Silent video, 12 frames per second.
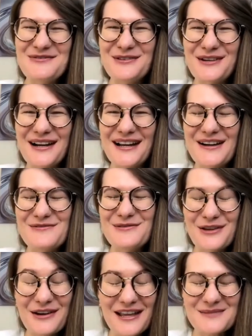
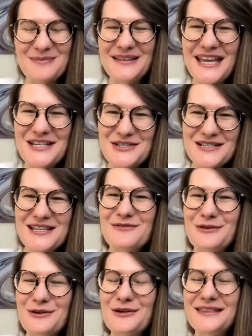for your explanations and
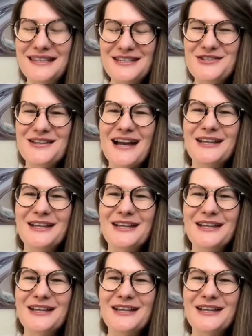for your teaching.